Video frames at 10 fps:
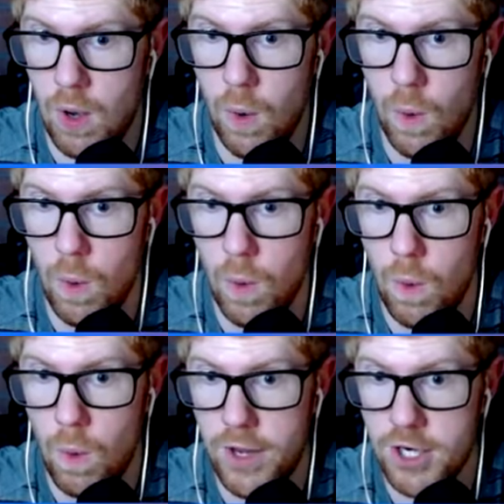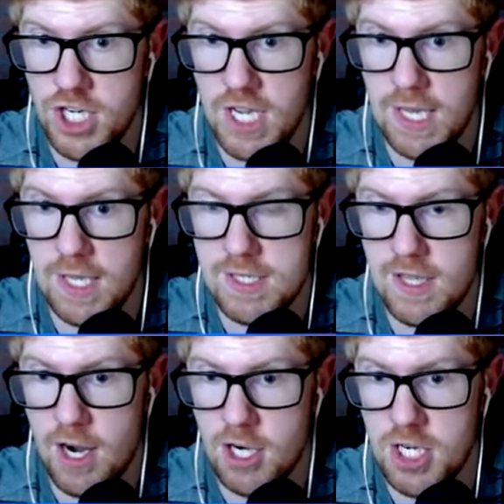Oh, there she is.
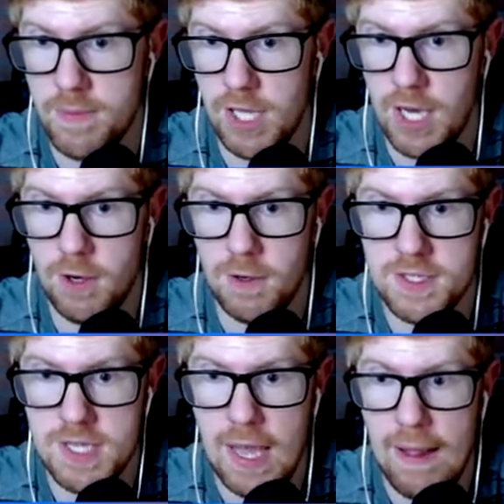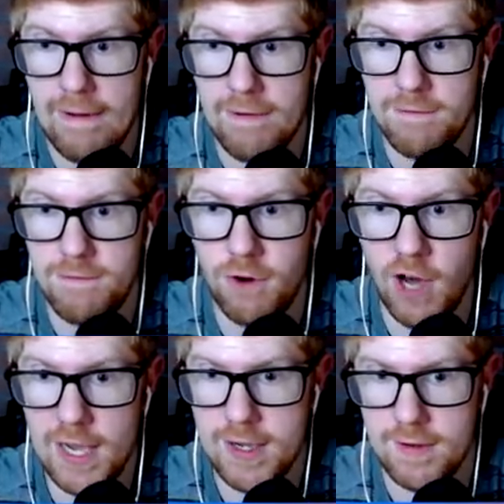There she blows.
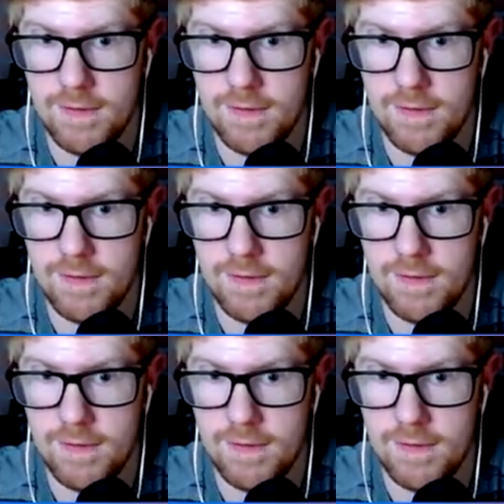Fuck.